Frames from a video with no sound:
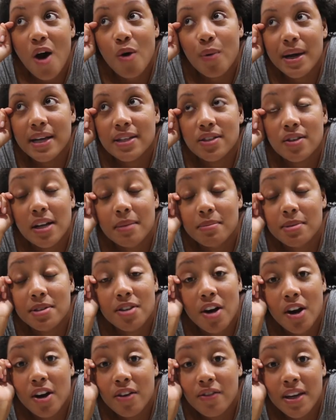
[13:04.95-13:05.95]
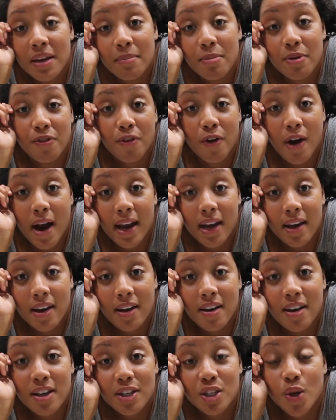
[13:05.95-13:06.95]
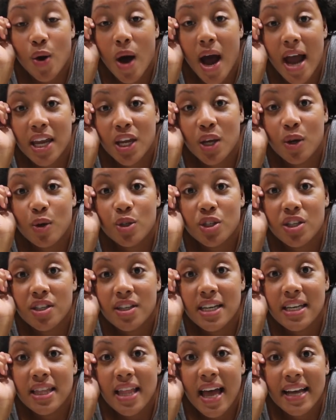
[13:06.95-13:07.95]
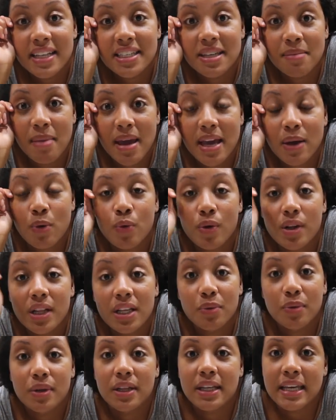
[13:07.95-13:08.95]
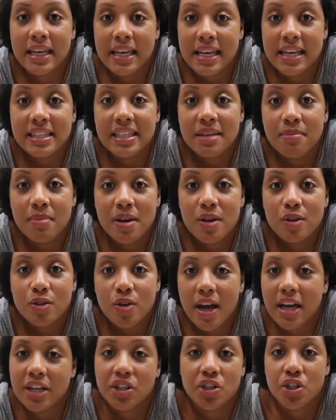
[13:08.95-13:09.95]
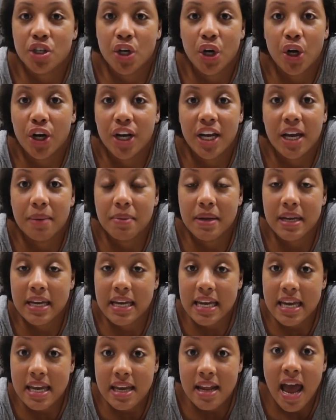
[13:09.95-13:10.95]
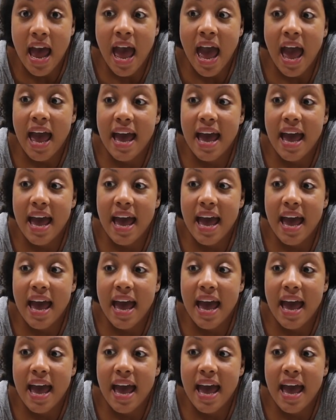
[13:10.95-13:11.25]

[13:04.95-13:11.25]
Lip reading: I'll wait until I'm starving before I cook. So I usually like to make really, really easy meals so I can just hurry up and eat.